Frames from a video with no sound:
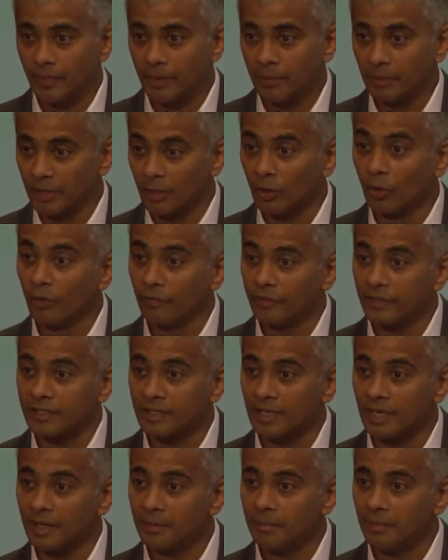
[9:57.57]
But over
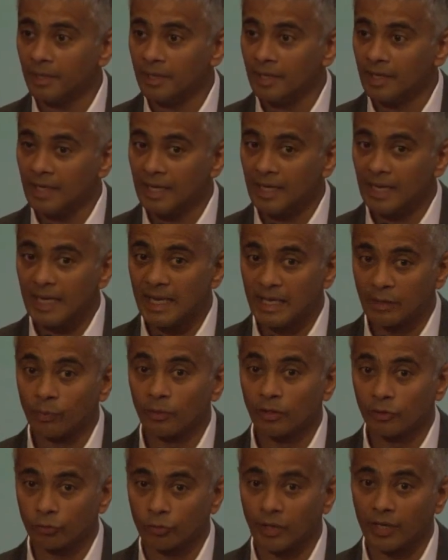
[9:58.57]
time, it
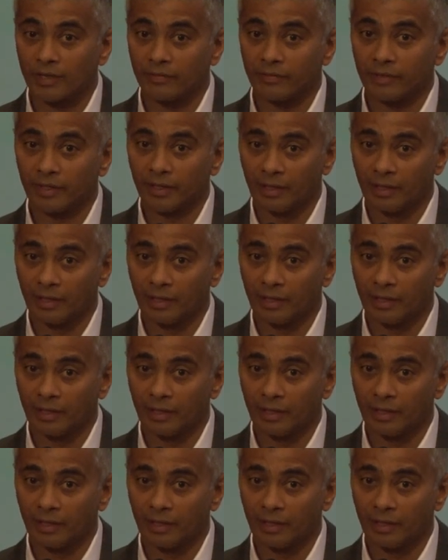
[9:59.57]
will drive